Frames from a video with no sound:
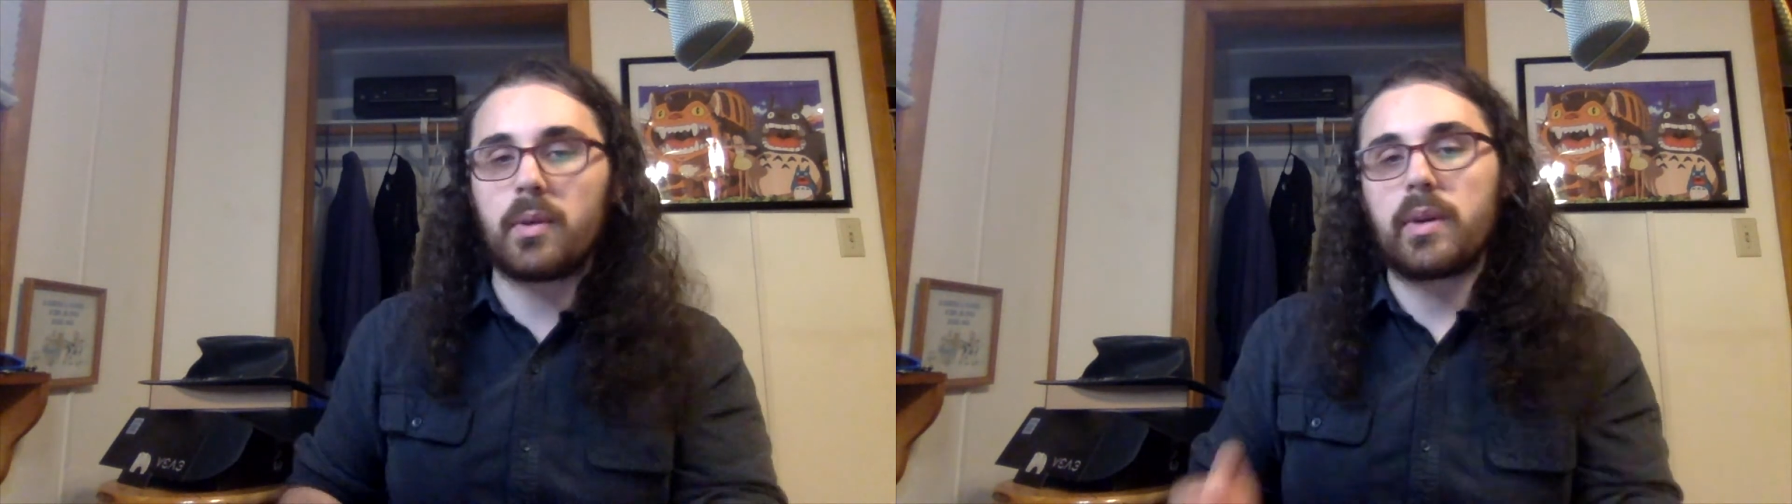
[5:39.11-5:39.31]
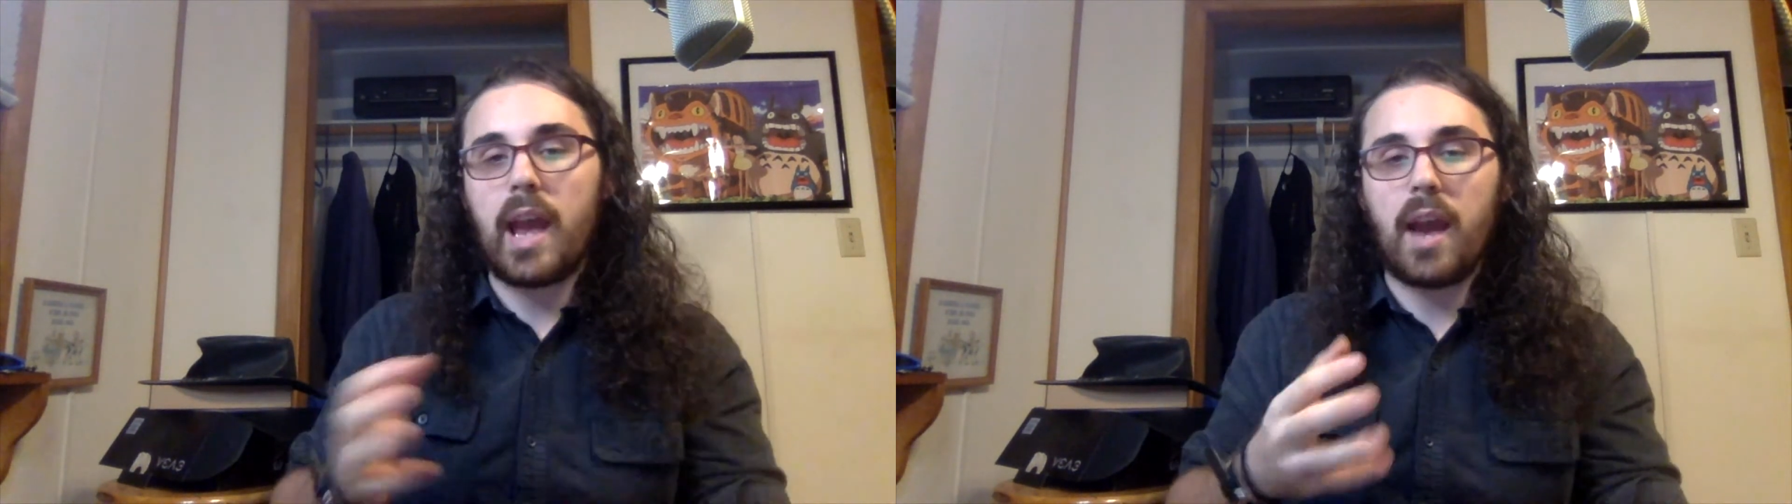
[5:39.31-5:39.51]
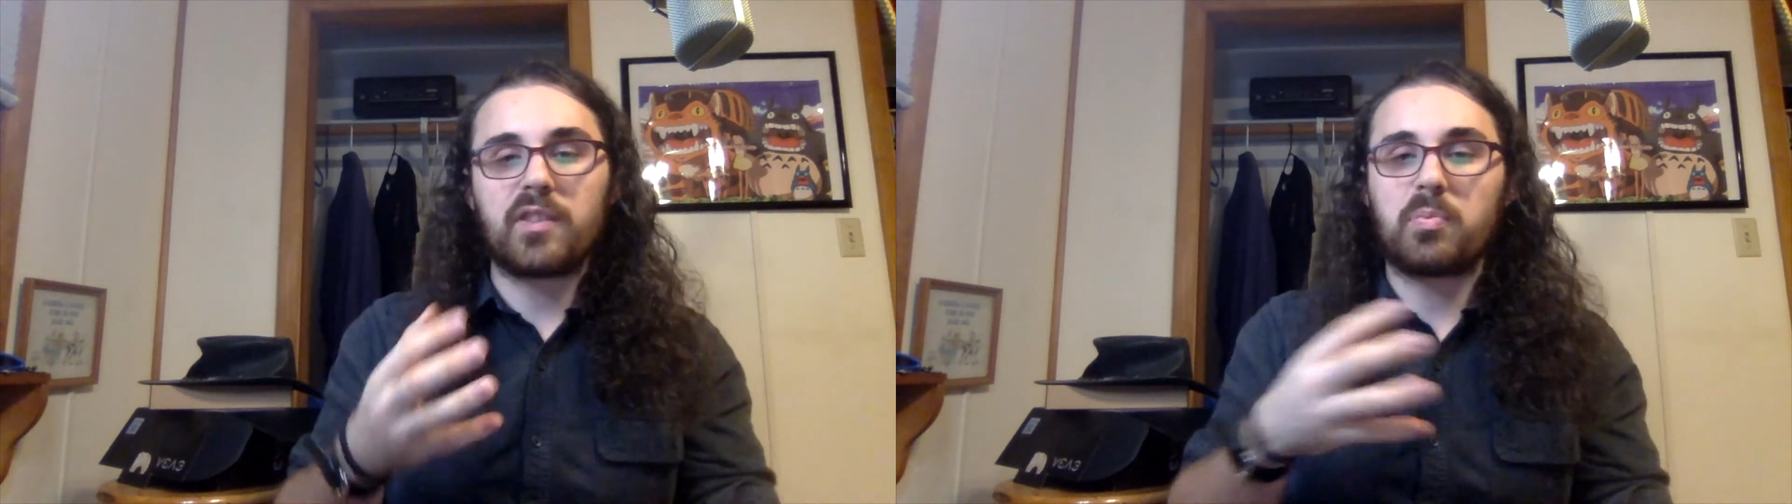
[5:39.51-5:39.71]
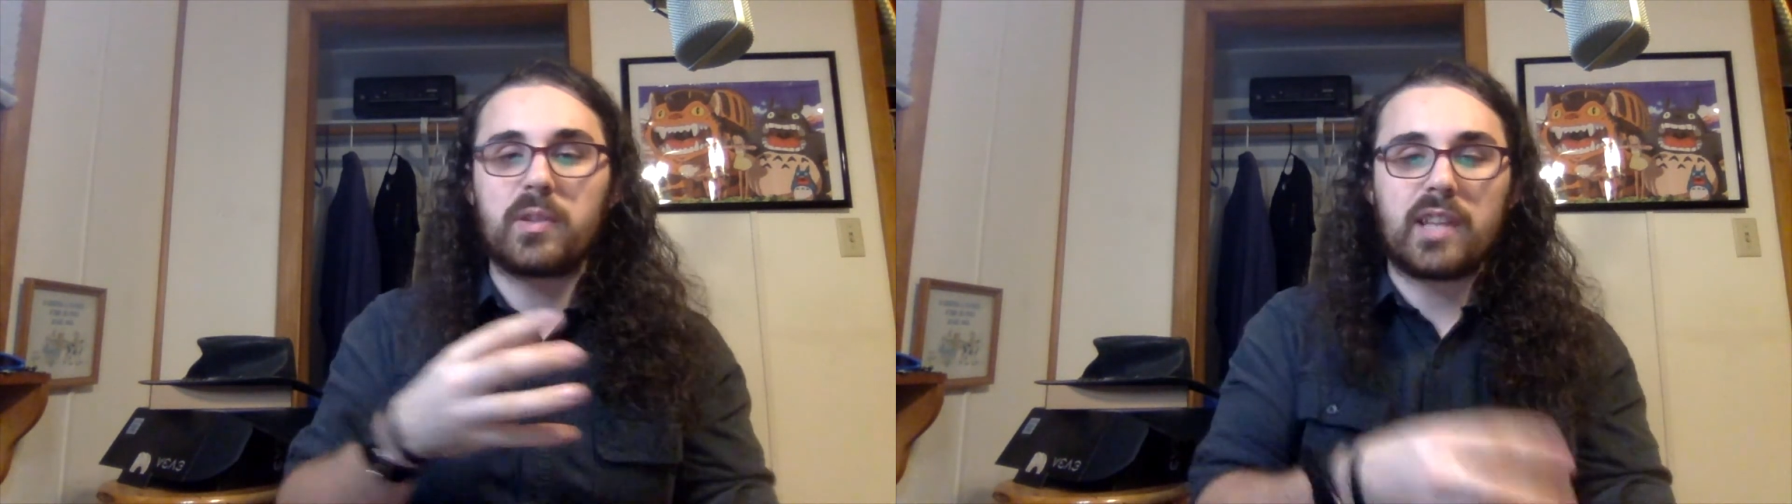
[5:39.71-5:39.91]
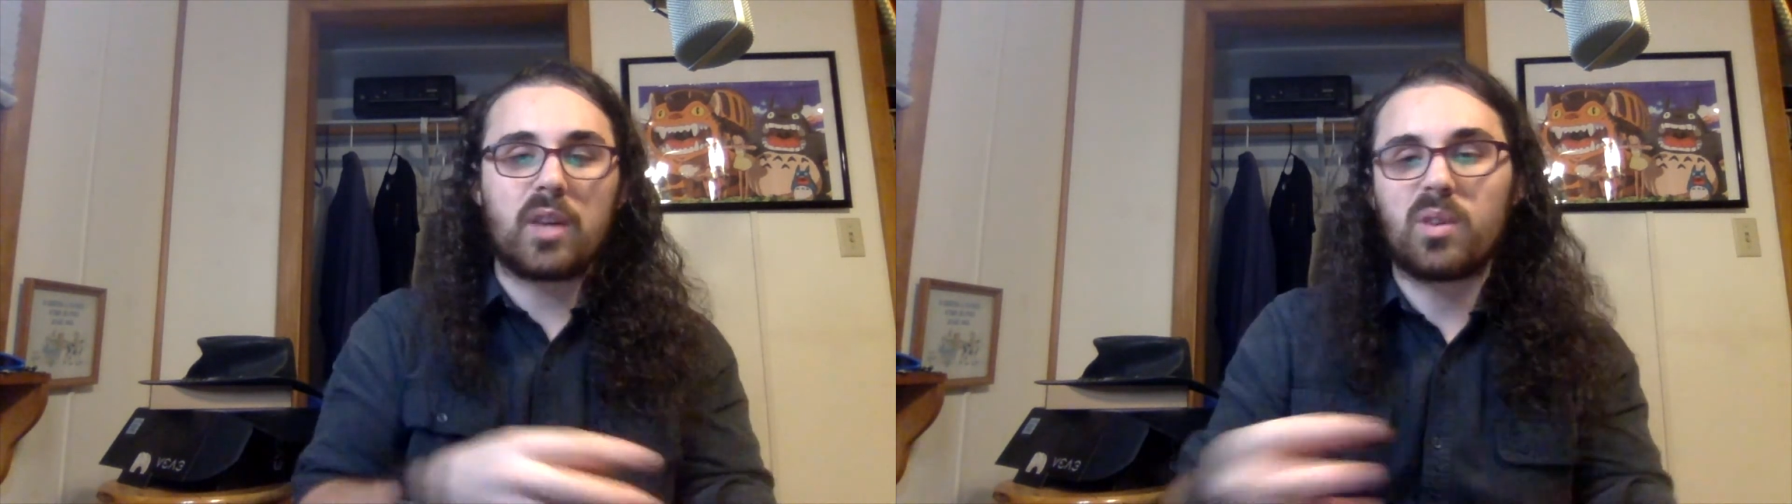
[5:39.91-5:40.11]
we have to
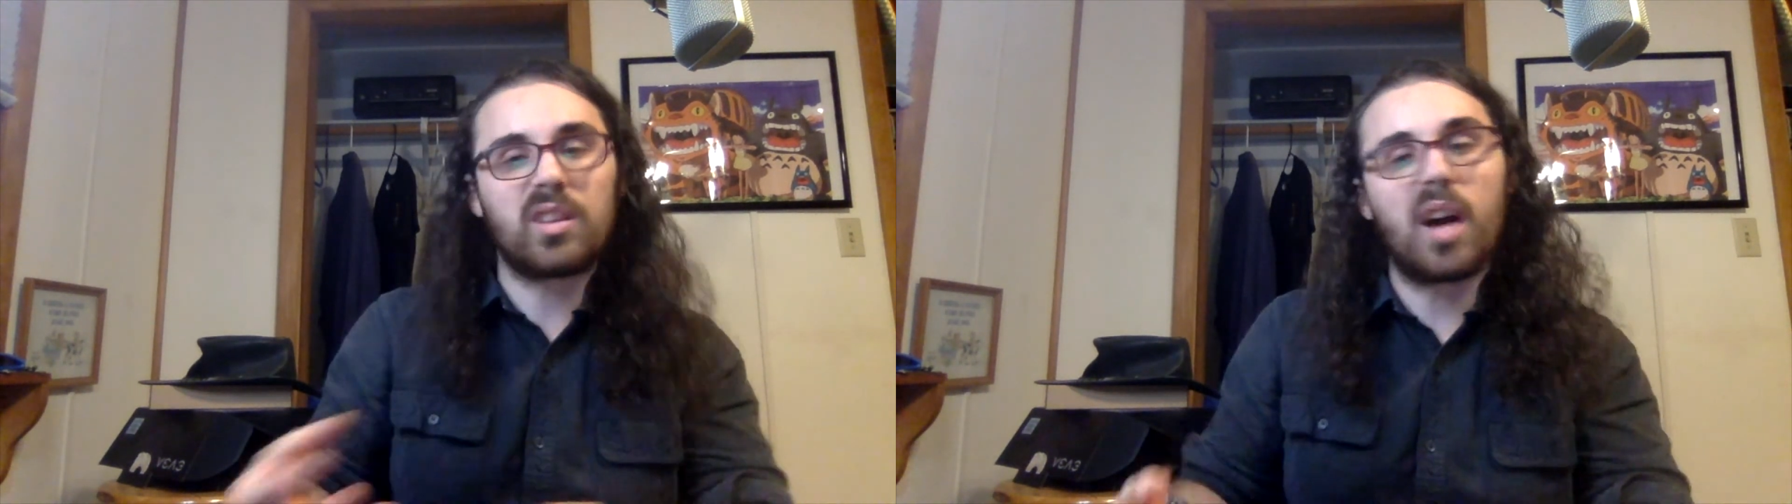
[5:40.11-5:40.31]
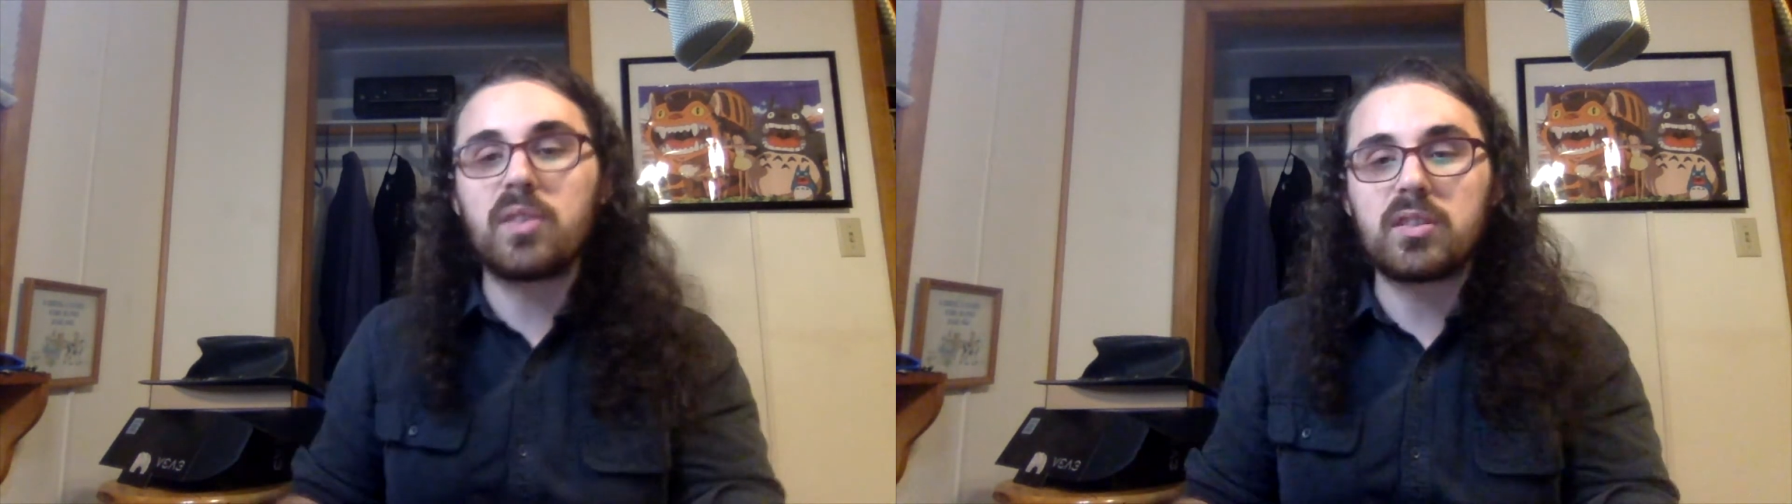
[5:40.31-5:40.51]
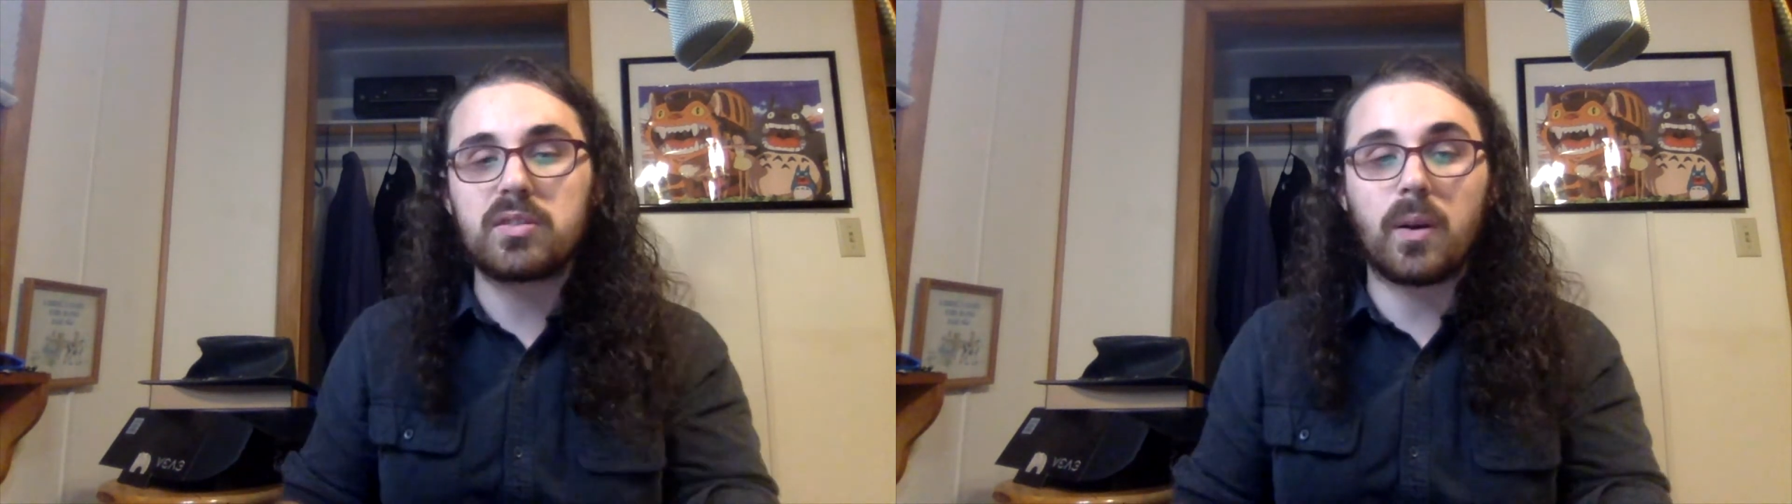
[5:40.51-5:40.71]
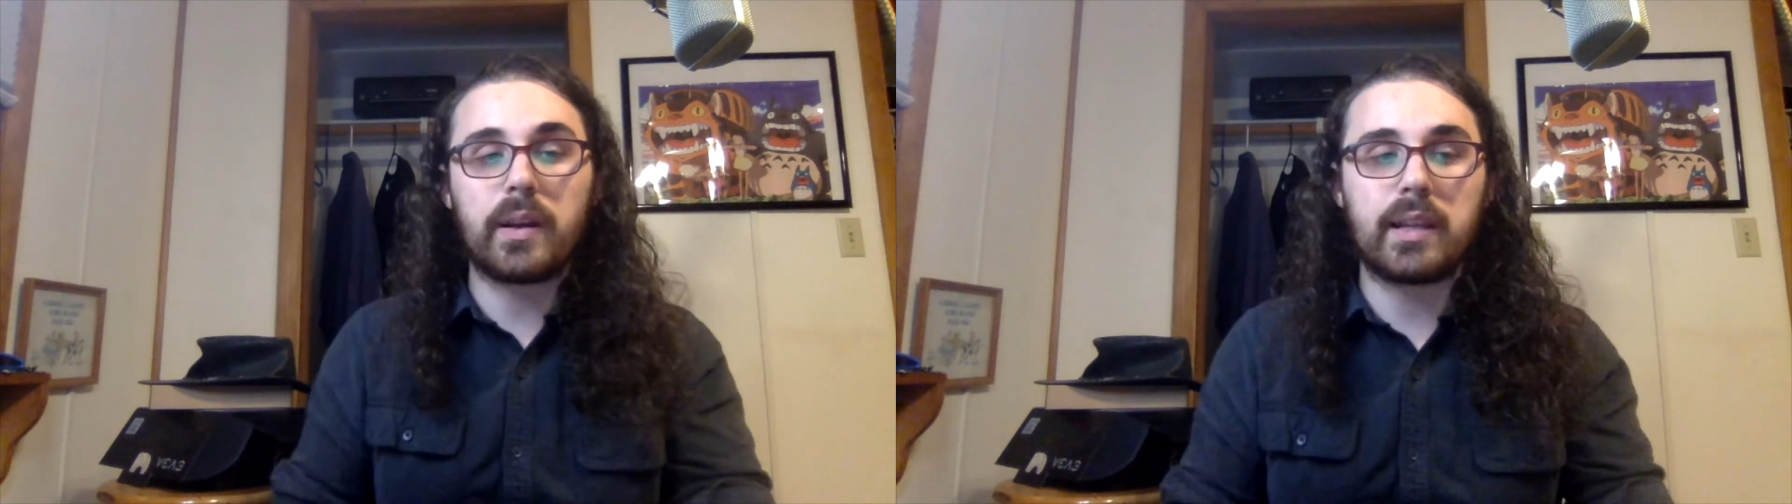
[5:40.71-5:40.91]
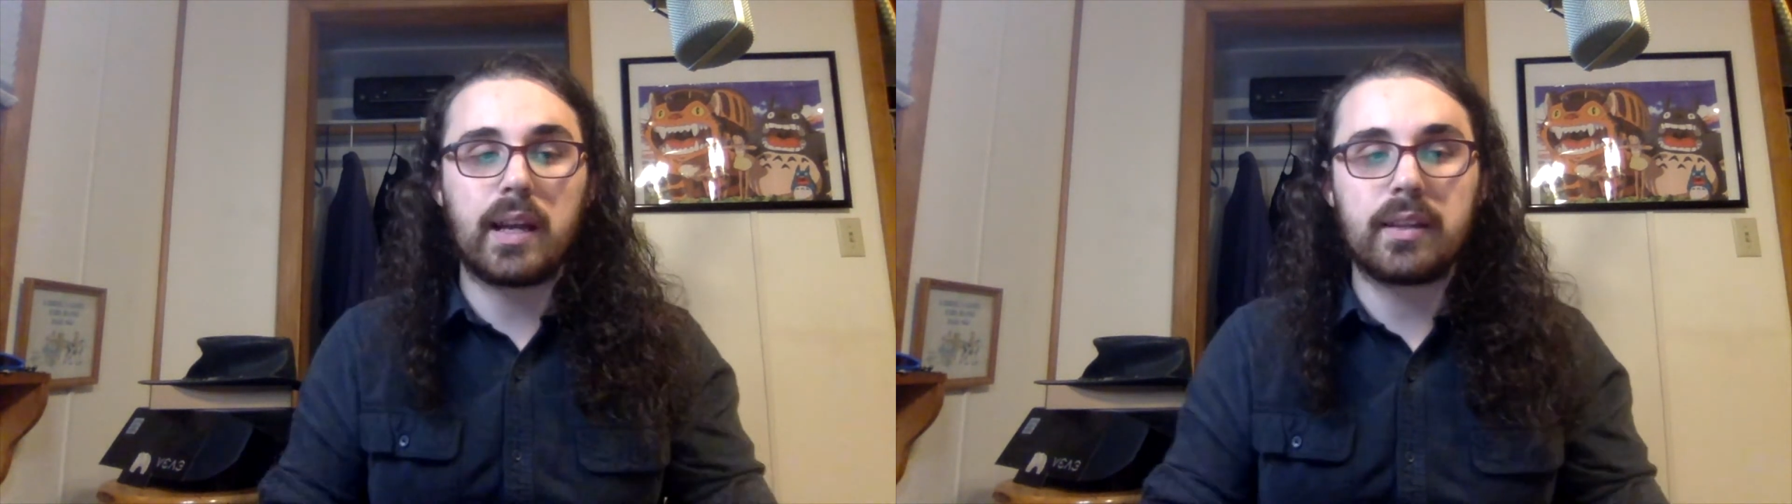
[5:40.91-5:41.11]
pretend we're lovers
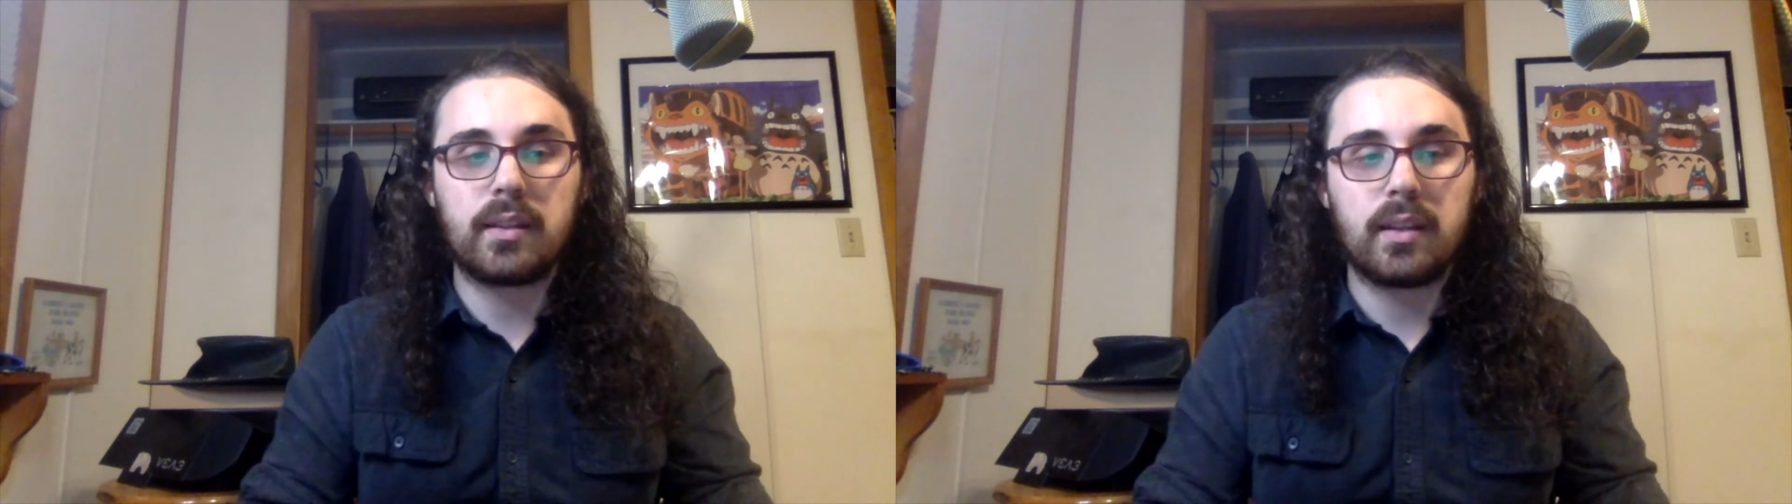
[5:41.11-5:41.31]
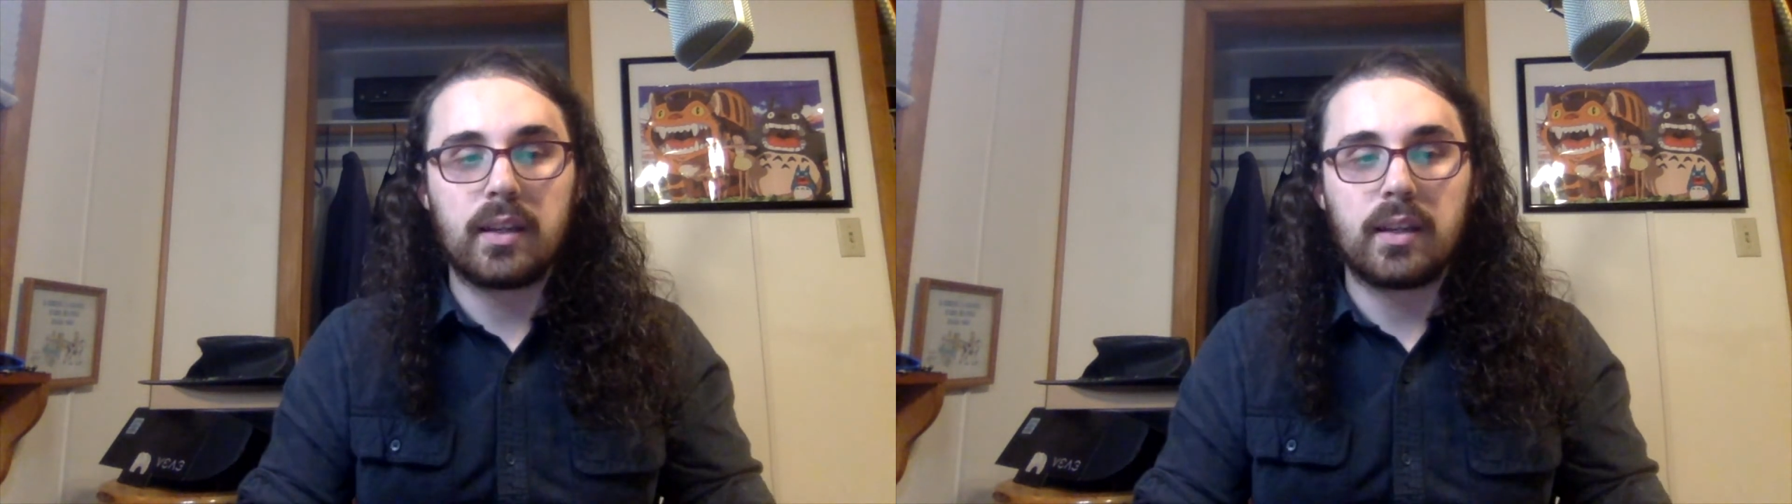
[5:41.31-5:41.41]
storyline.